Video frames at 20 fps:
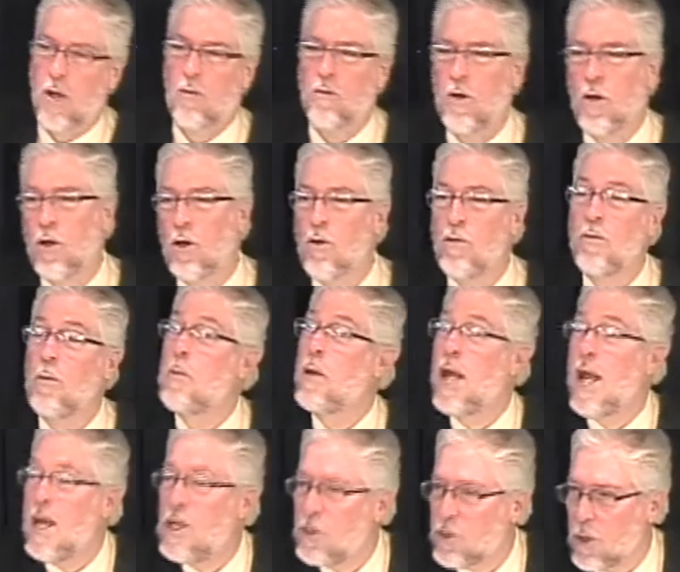over here from
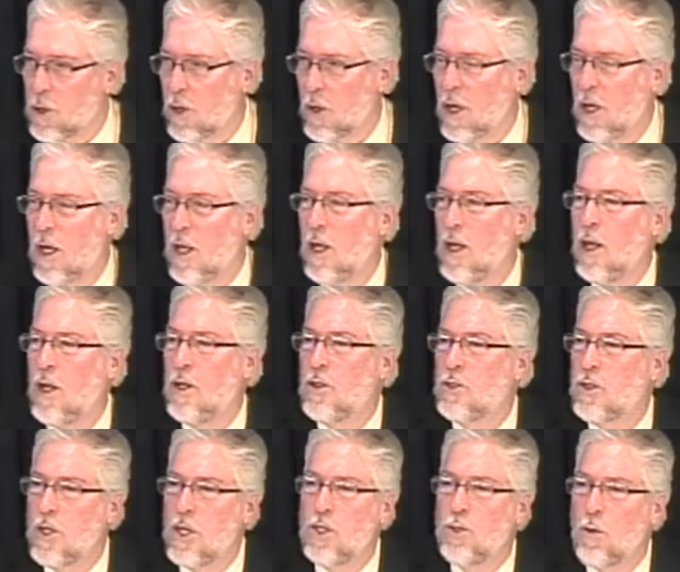Gezer.
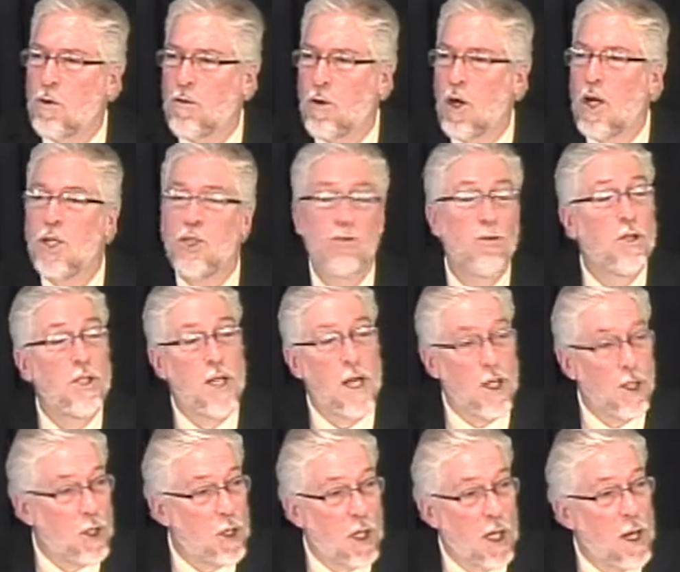So these were very
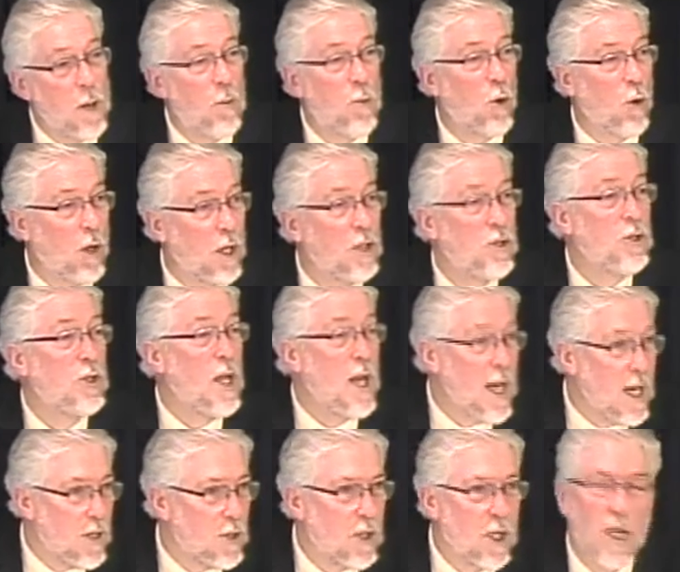strategically important
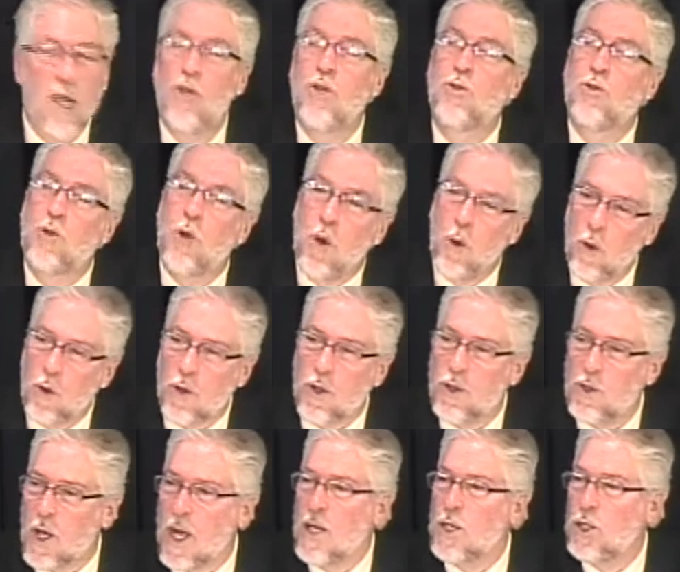cities that controlled
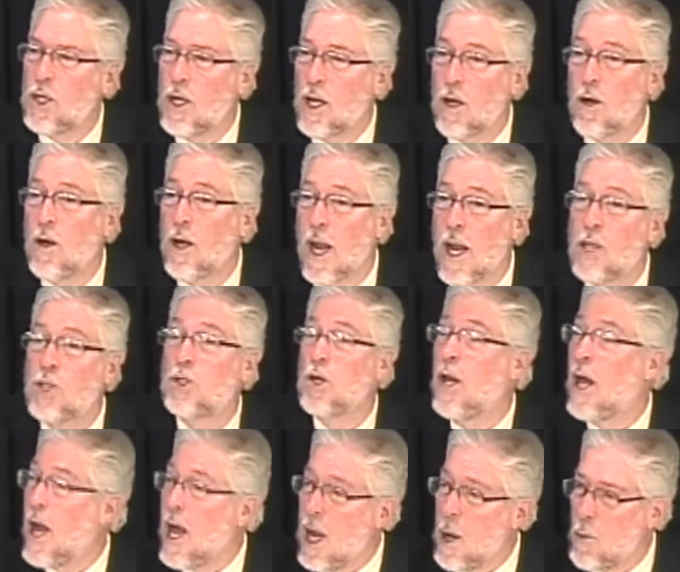this ancient international
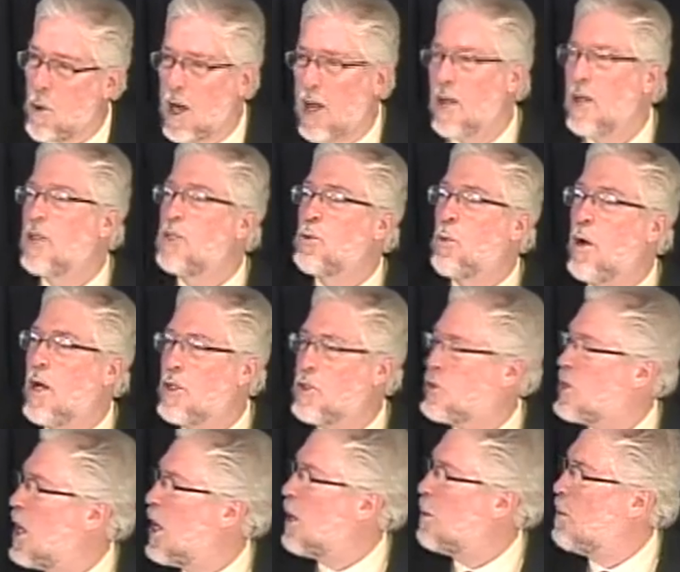highway, and that's why
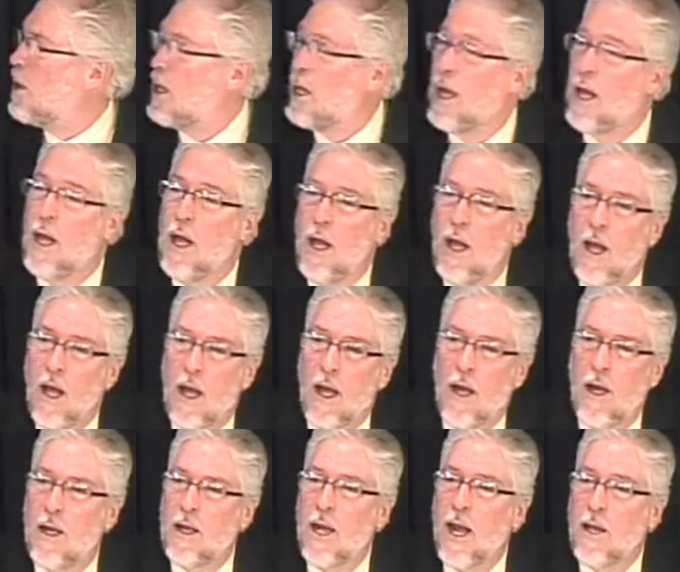Solomon
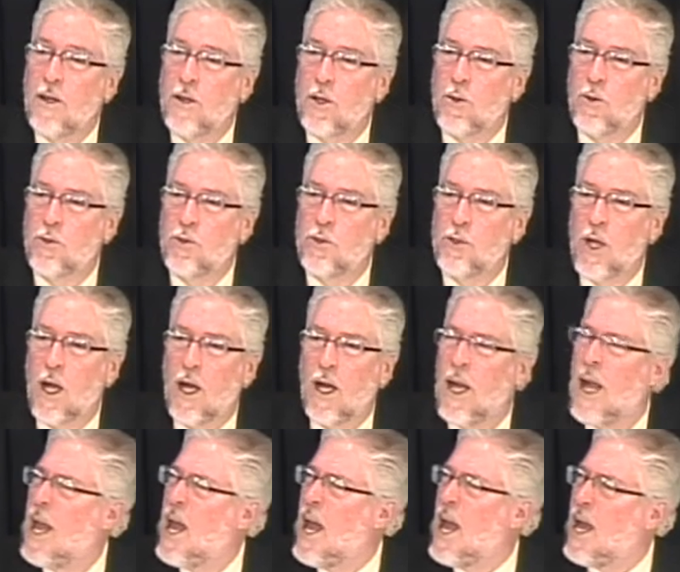got those.
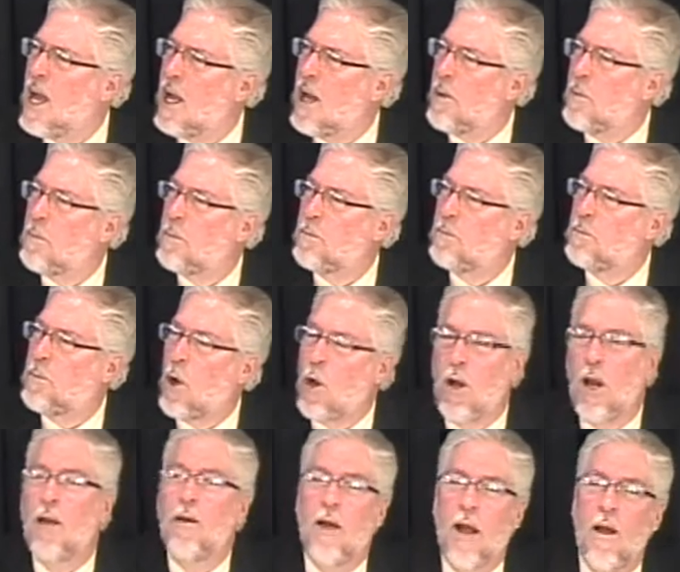
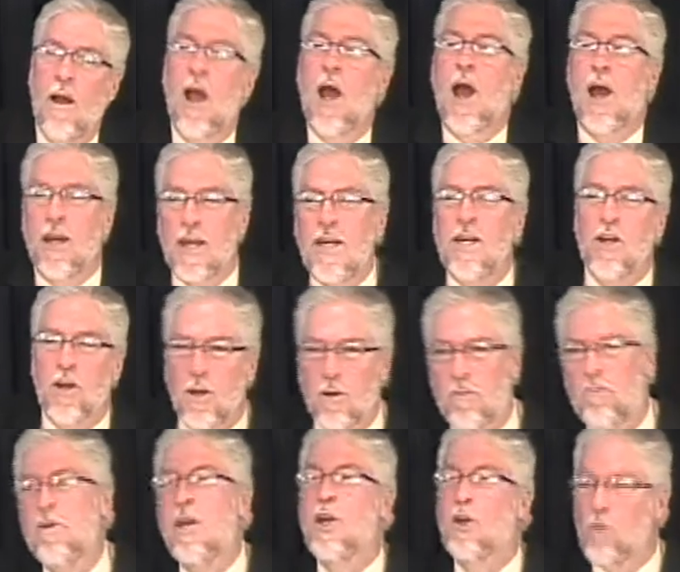Paul, I need
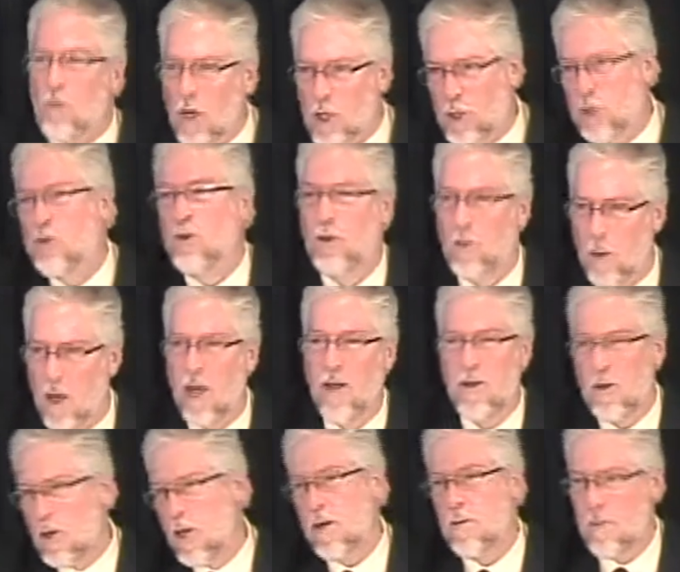to rush through, but
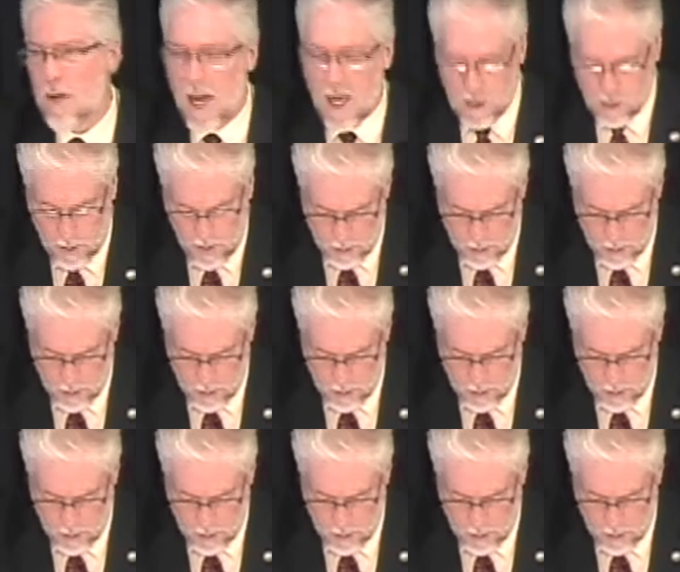you can ask me